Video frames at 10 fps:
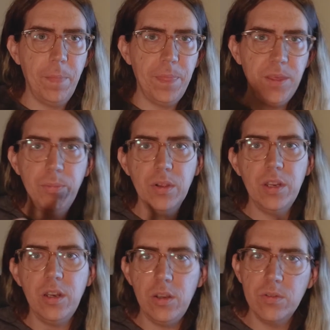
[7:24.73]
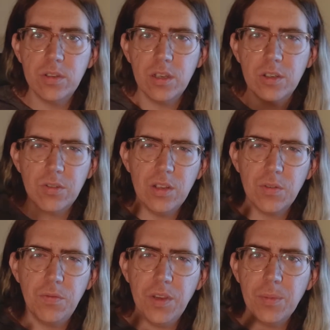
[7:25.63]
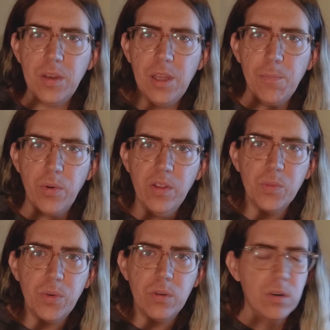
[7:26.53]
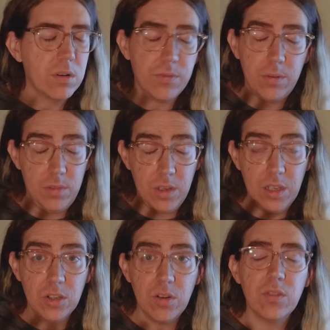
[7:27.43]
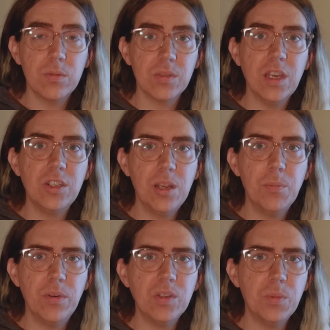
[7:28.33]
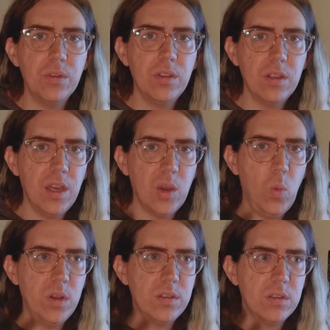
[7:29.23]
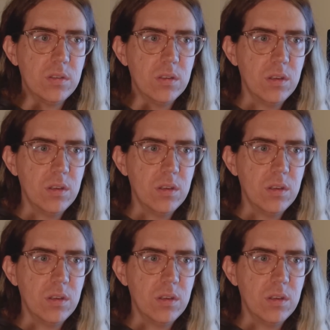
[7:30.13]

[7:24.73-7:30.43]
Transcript: the ability to use the constraints from Figma in Principle, or the constraints from Sketch in Principle, then like what's